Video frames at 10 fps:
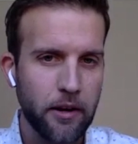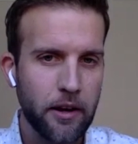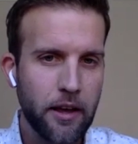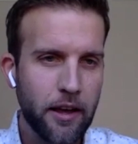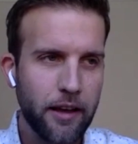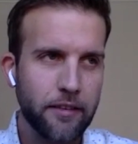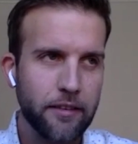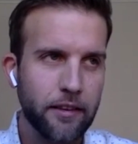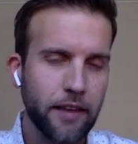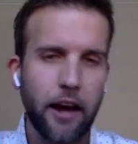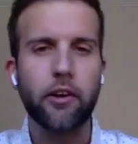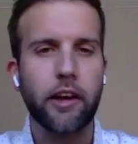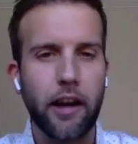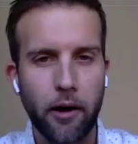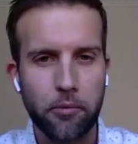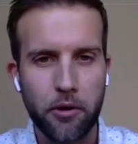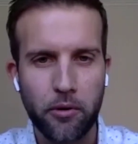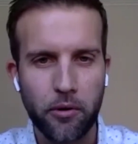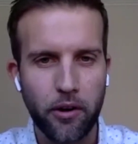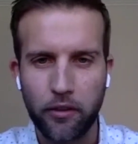is not only going to help you
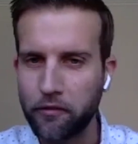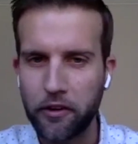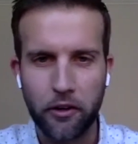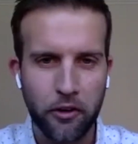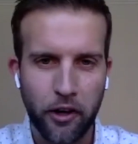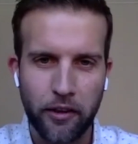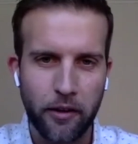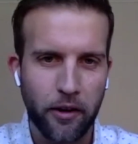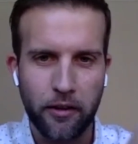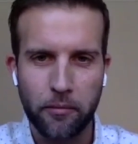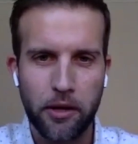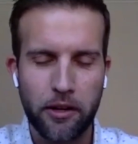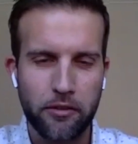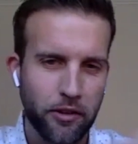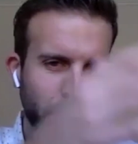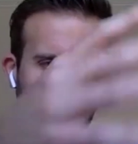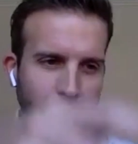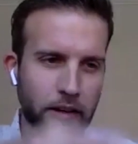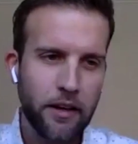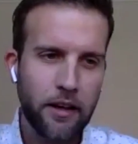on the field, on the pitch, on
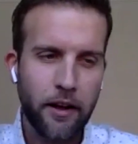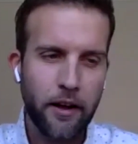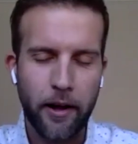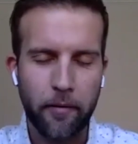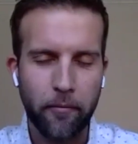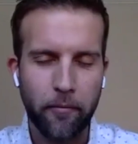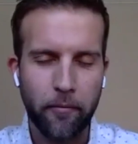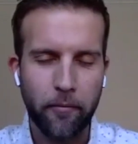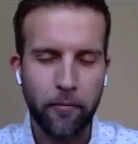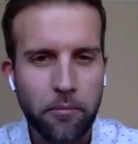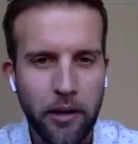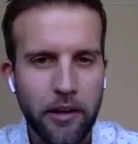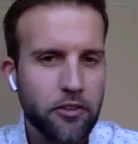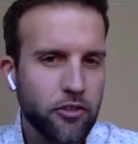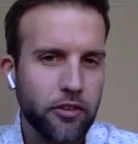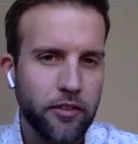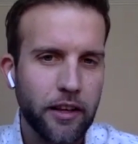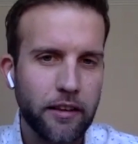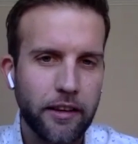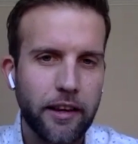the diamond, but
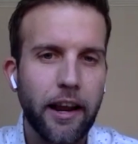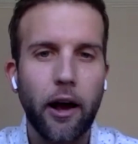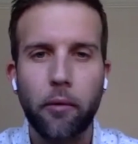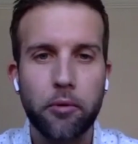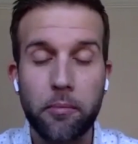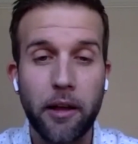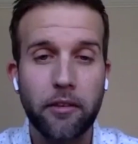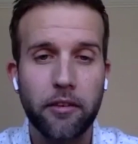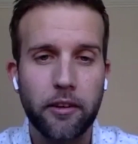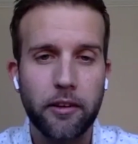it's going to help you mentally.